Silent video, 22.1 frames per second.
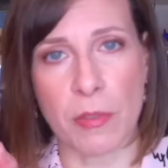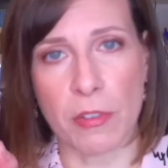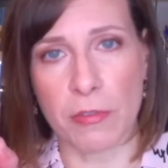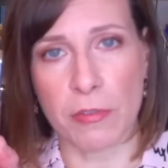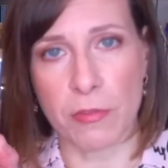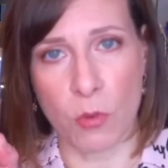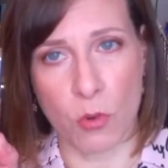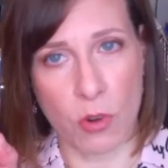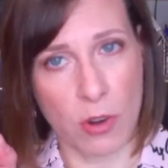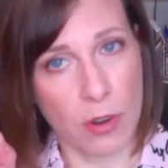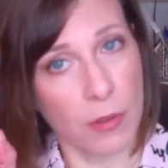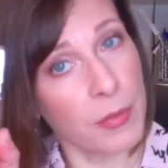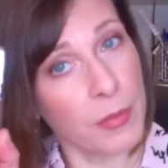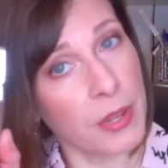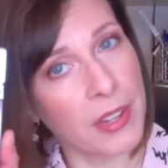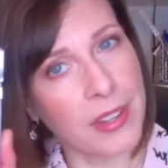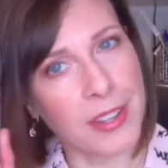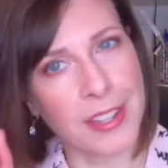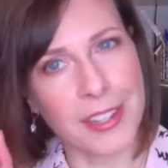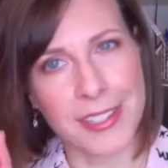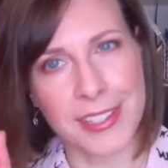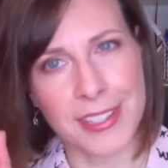or form
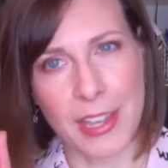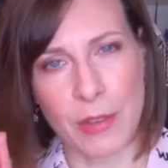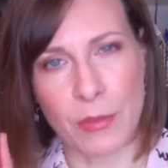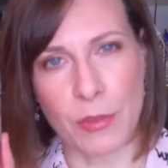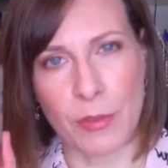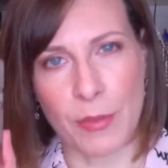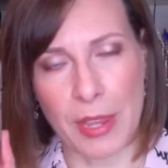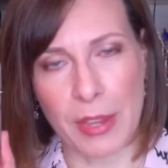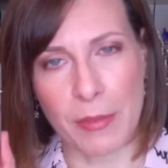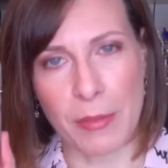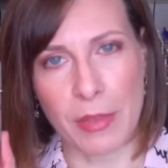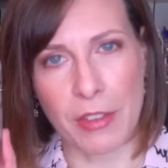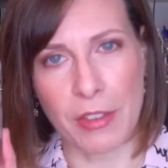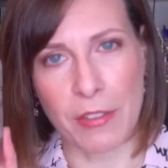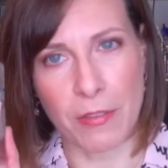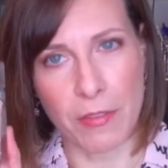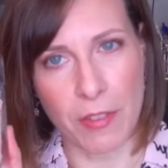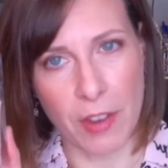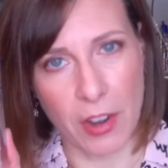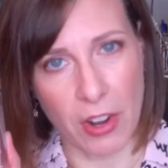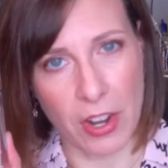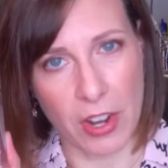because that will make me
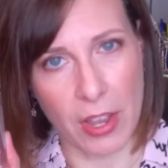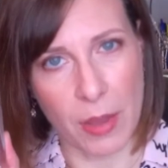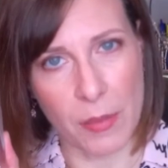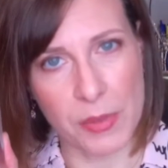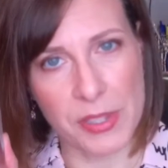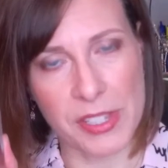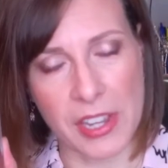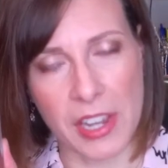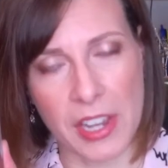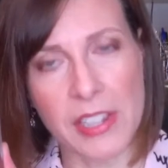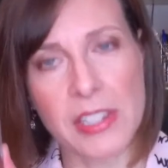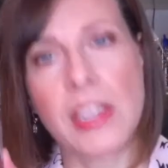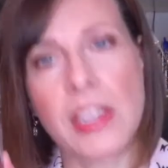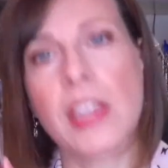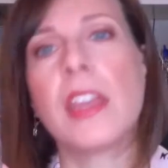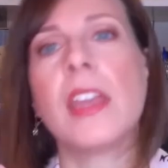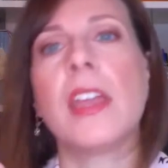very upset.